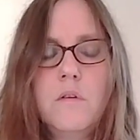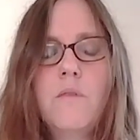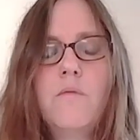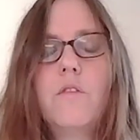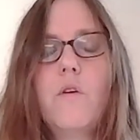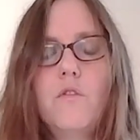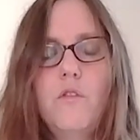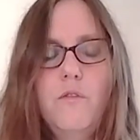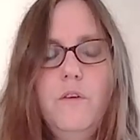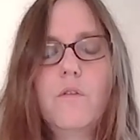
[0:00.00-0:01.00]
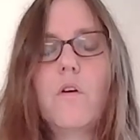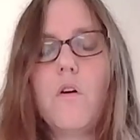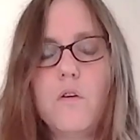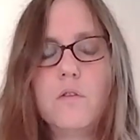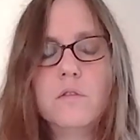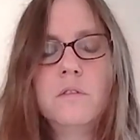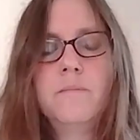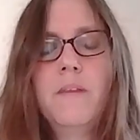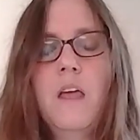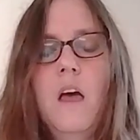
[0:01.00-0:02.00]
And for those who feel
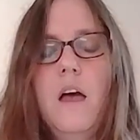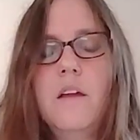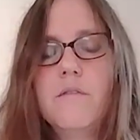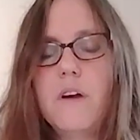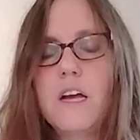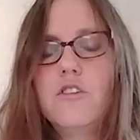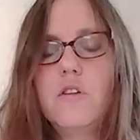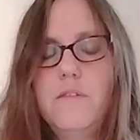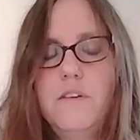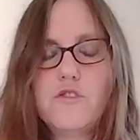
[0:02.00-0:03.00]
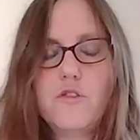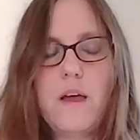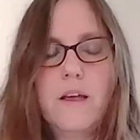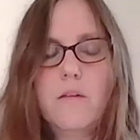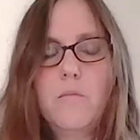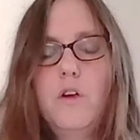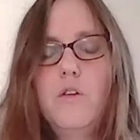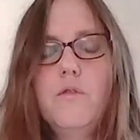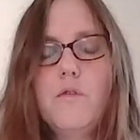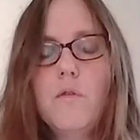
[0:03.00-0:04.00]
called, I invite you to visualize a
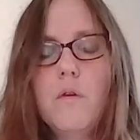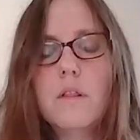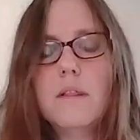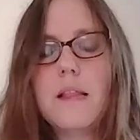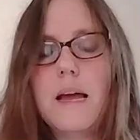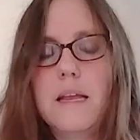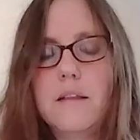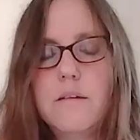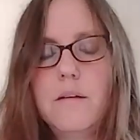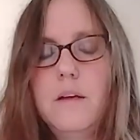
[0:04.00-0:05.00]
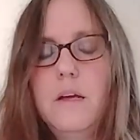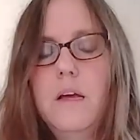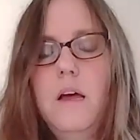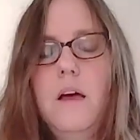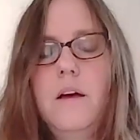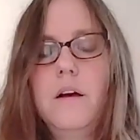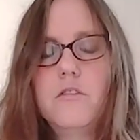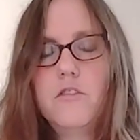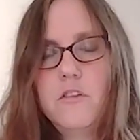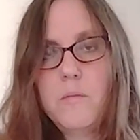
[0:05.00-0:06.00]
beautiful light
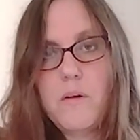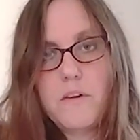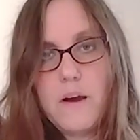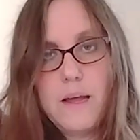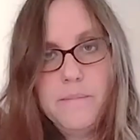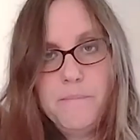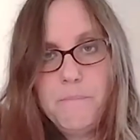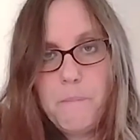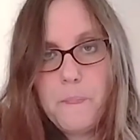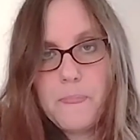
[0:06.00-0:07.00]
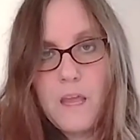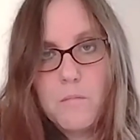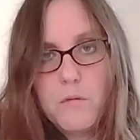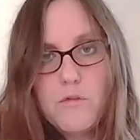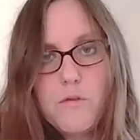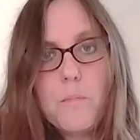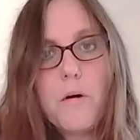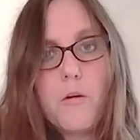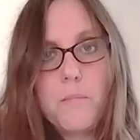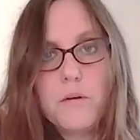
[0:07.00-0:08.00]
just above your head, beautiful
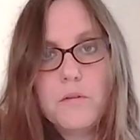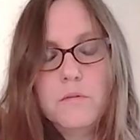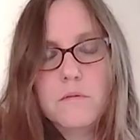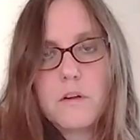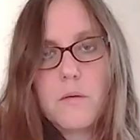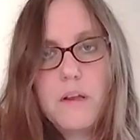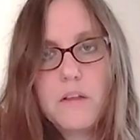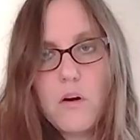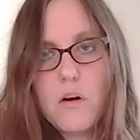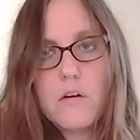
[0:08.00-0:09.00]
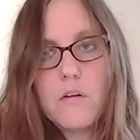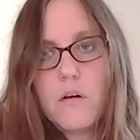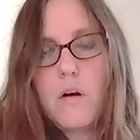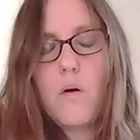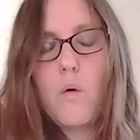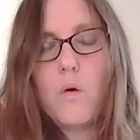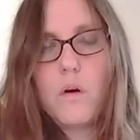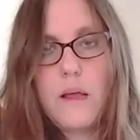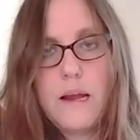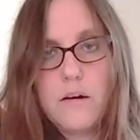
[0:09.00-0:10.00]
purple, be darker
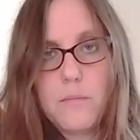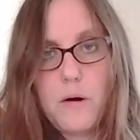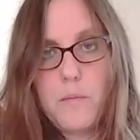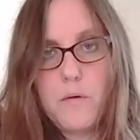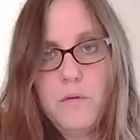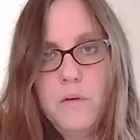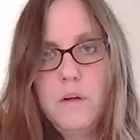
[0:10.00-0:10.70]
or lighter purple.